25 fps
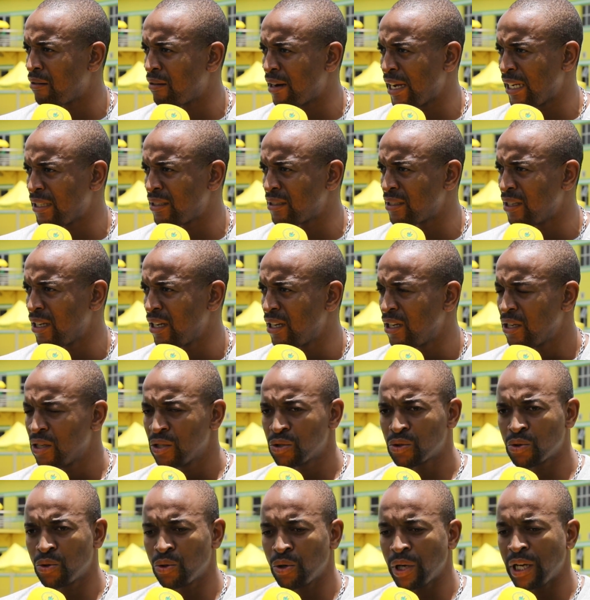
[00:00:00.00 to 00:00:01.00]
rights.
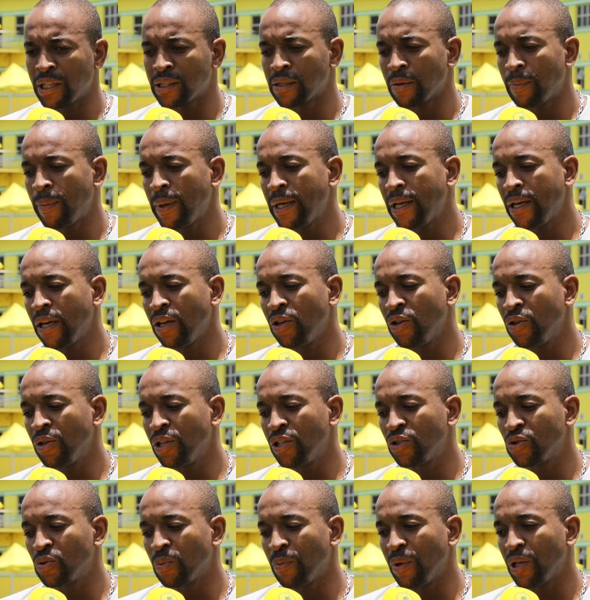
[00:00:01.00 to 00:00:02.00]
So as a player, you
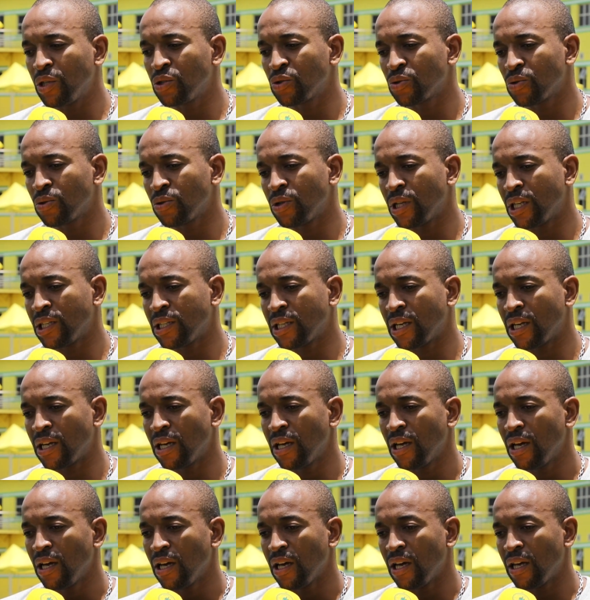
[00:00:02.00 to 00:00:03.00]
need to make sure that
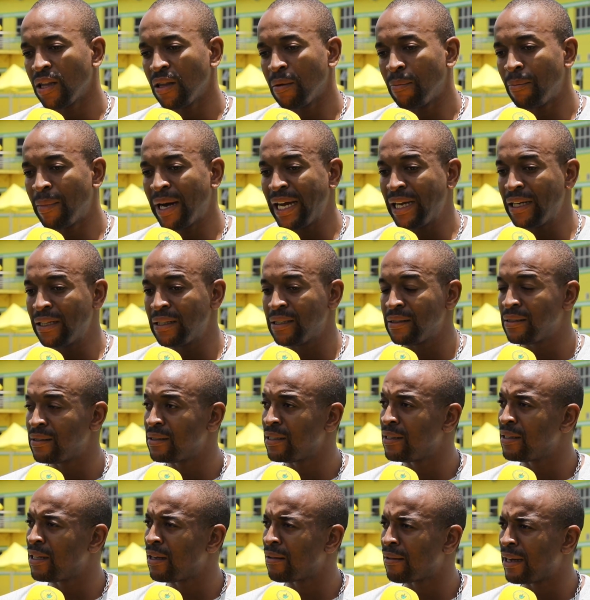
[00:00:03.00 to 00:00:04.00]
the mind is
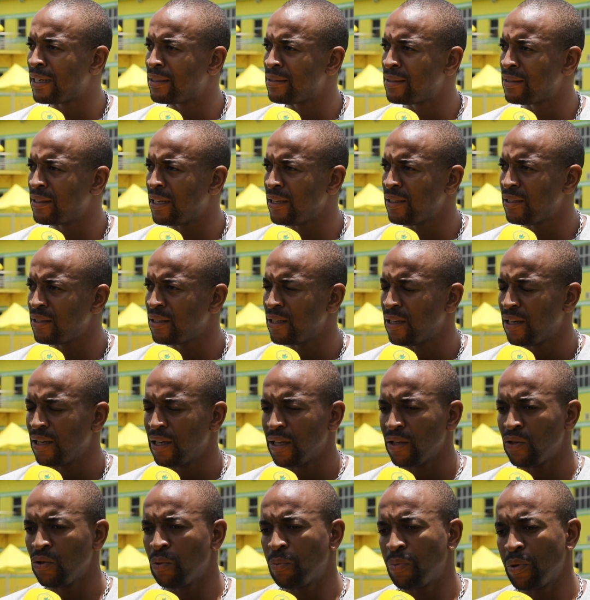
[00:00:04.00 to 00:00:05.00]
in the right state.
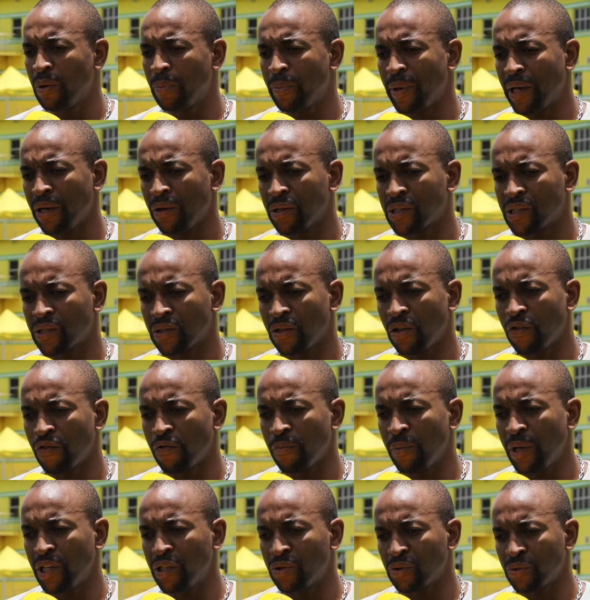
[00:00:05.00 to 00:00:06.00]
You prepare
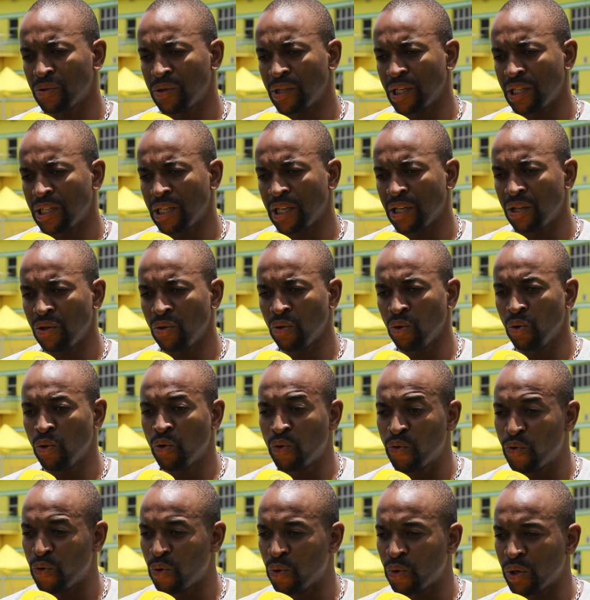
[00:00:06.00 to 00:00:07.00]
yourself, make sure that you
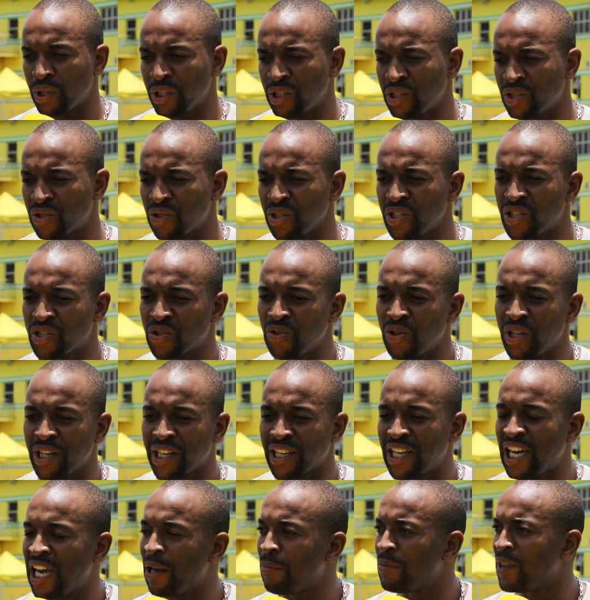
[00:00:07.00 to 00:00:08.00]
look forward. It's not a
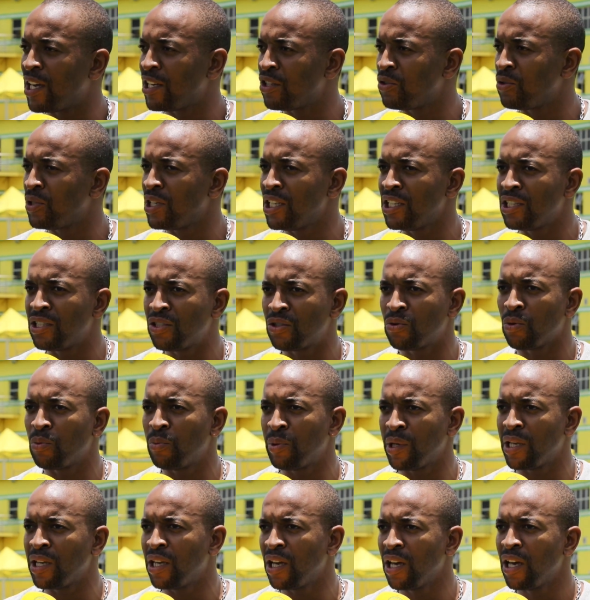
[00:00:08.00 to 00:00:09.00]
game that you need to
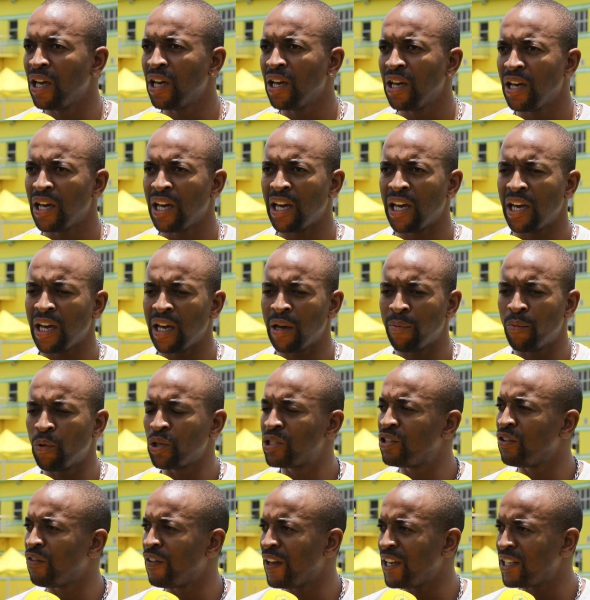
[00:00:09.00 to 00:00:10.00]
be
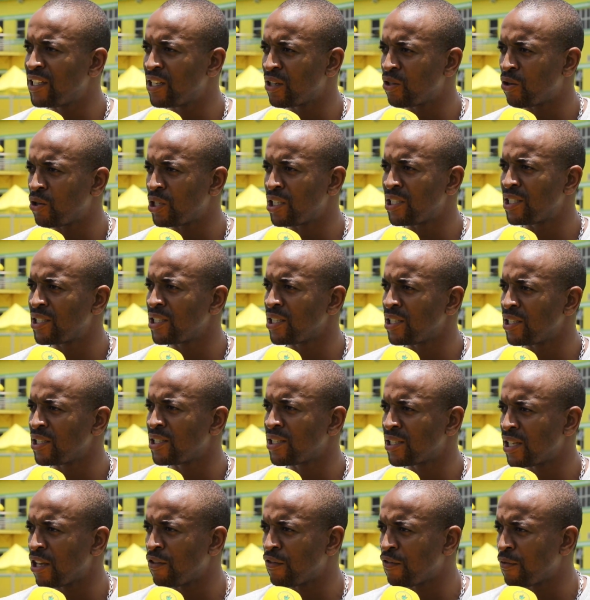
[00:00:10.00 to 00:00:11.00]
motivated, or it's
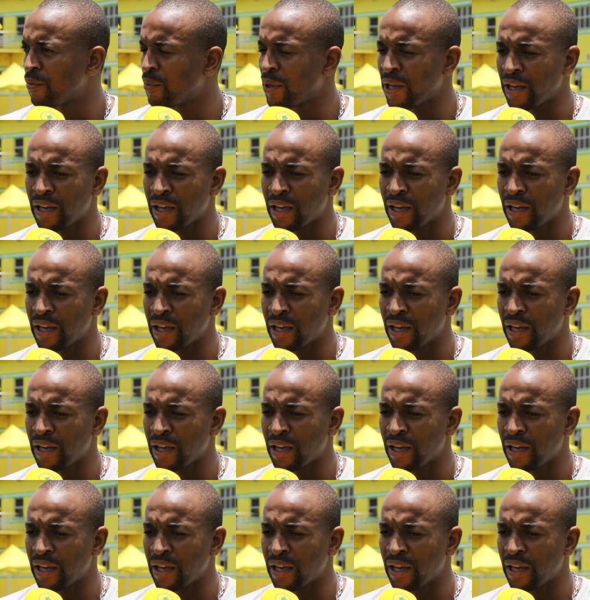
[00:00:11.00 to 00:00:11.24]
self